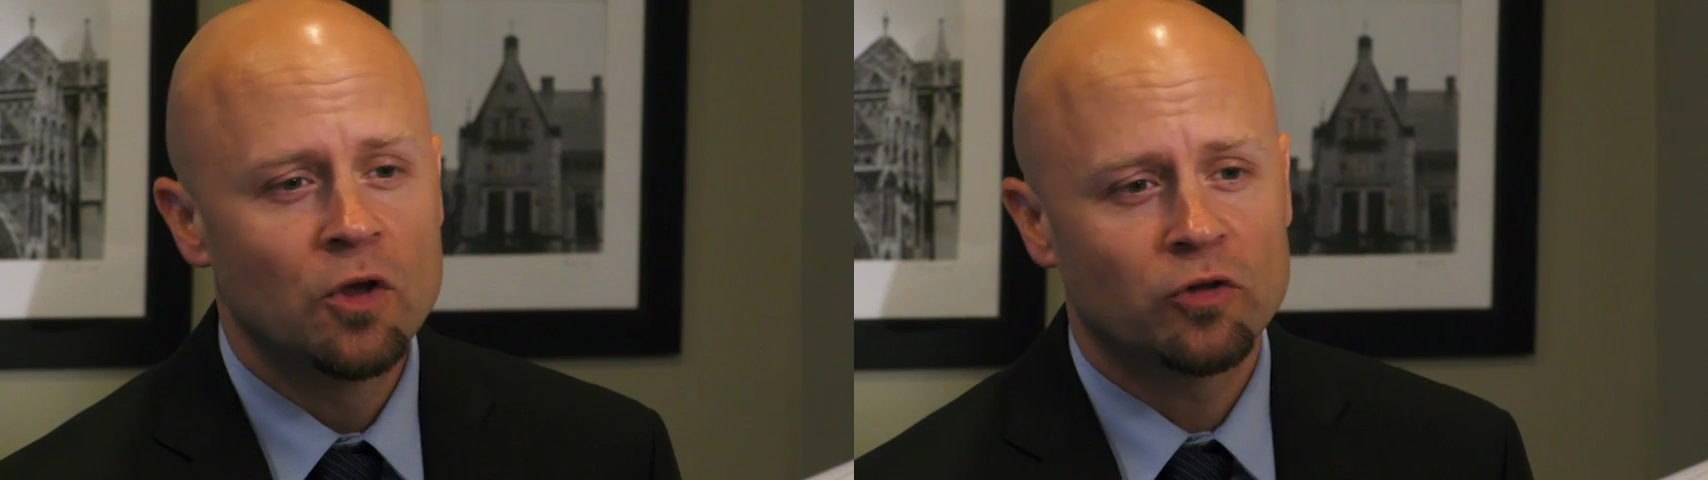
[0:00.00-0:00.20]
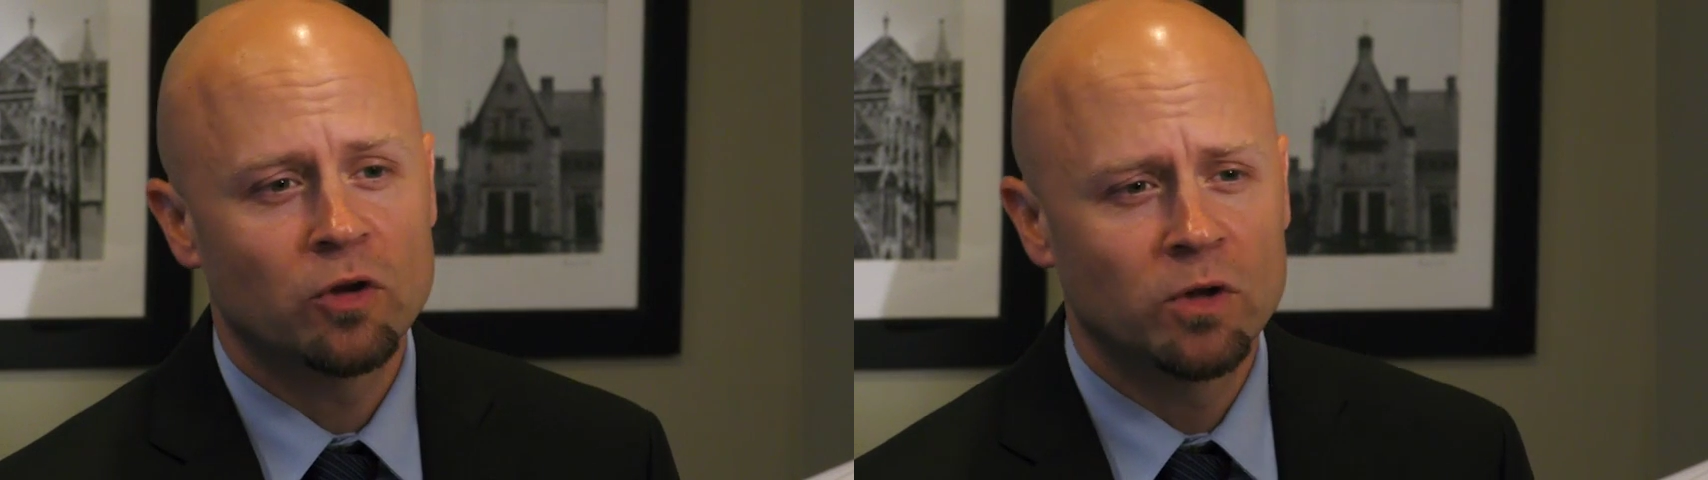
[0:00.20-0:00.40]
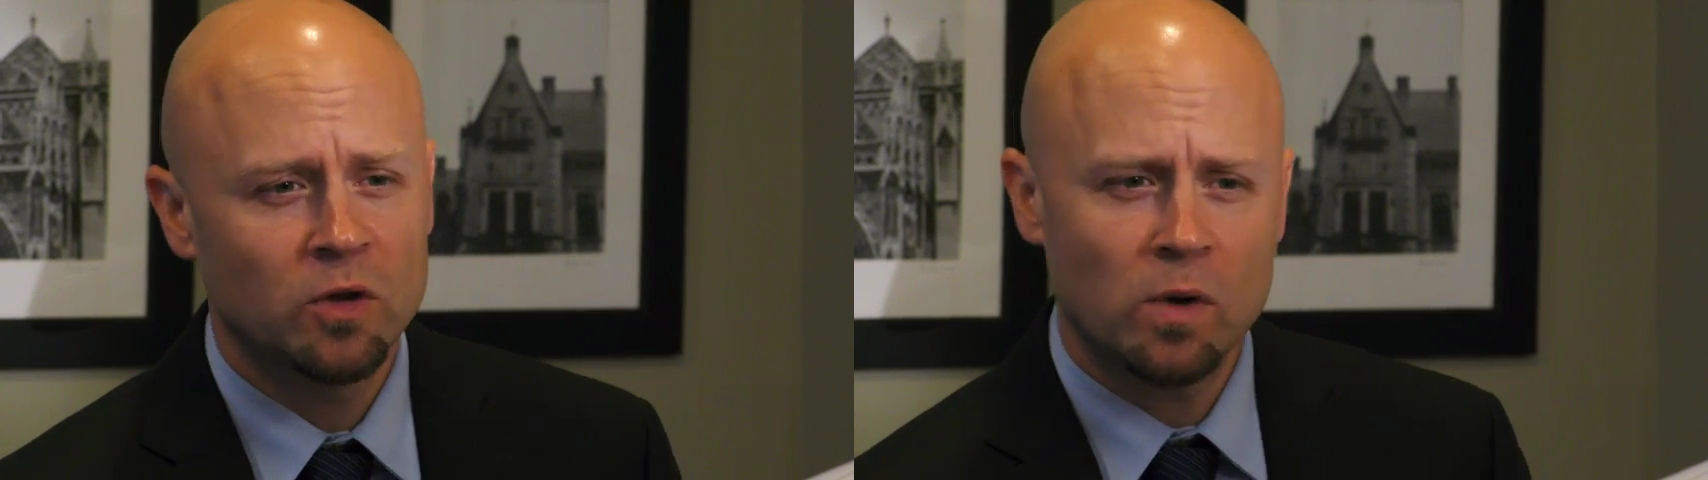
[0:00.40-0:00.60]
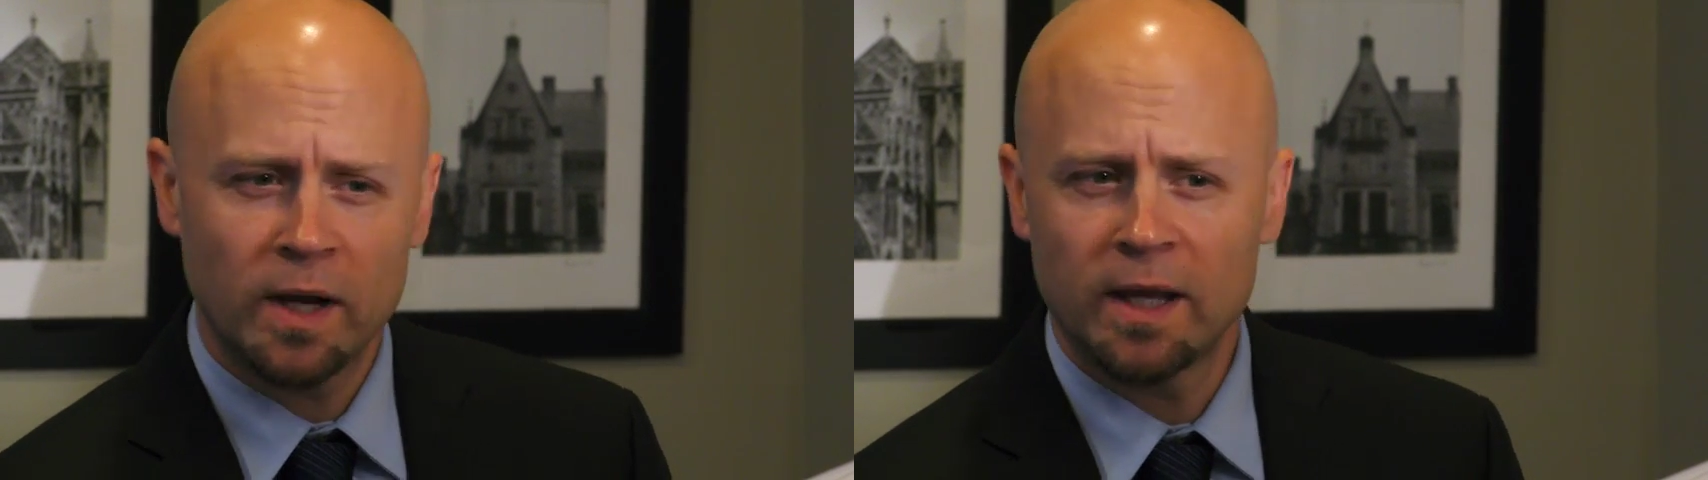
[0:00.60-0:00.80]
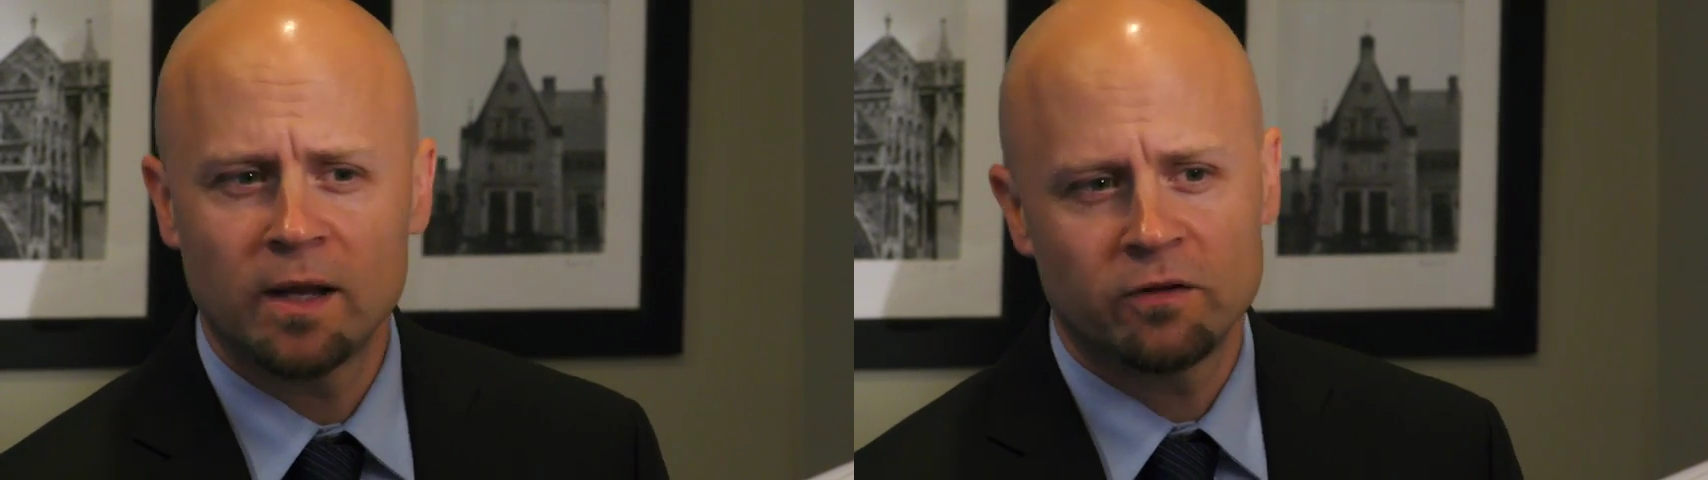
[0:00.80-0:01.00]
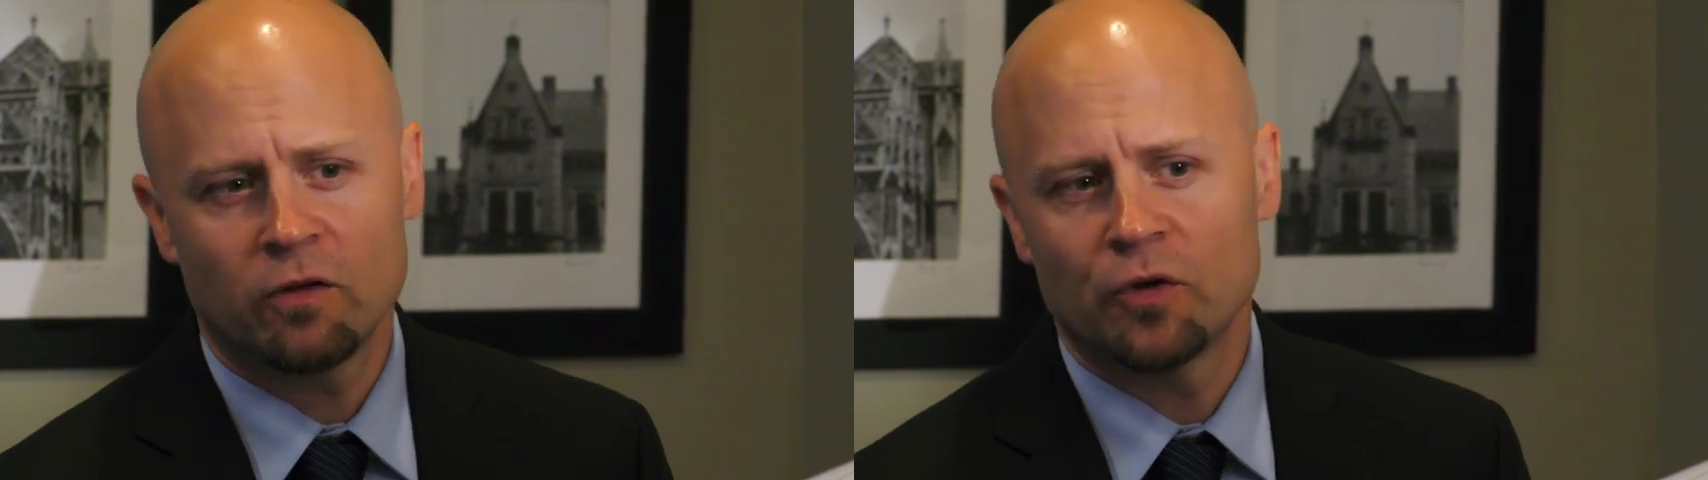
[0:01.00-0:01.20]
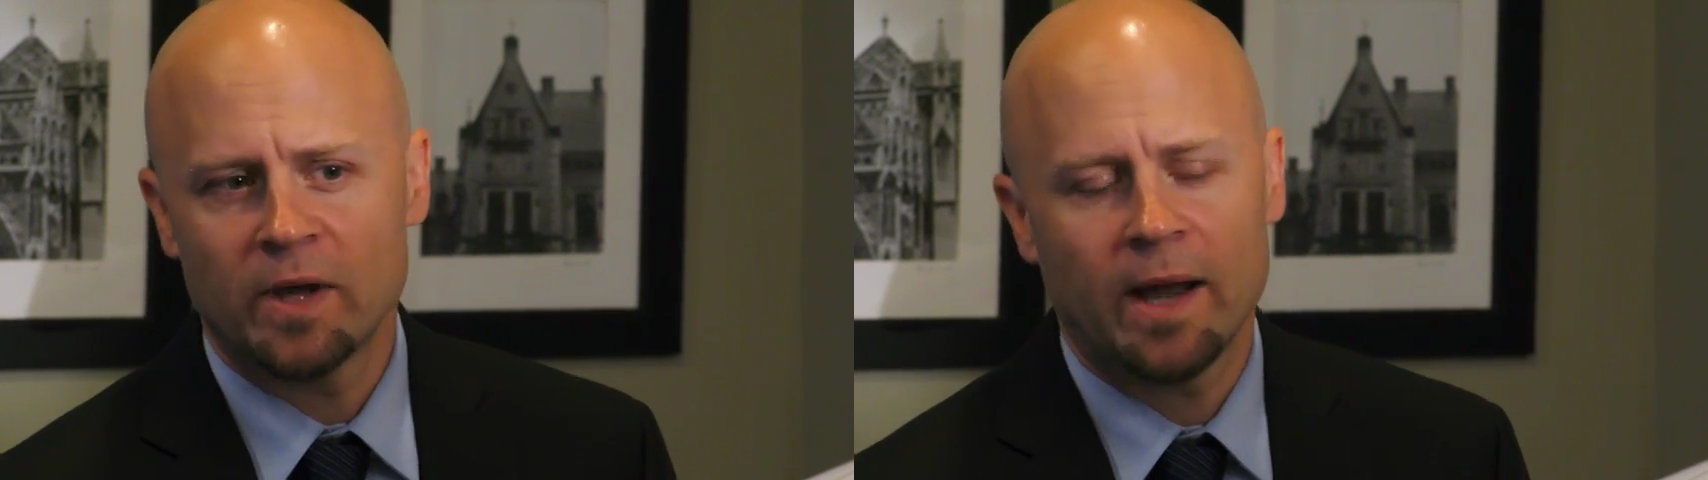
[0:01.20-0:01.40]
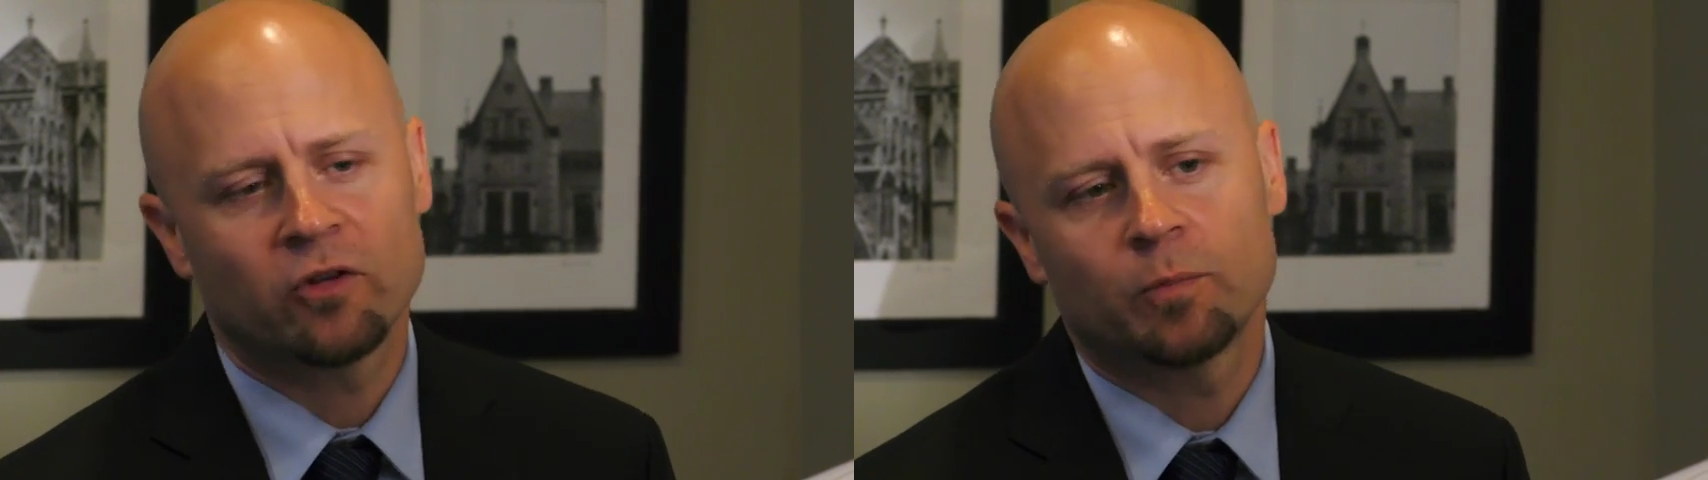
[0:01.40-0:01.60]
So you really want to get into those attic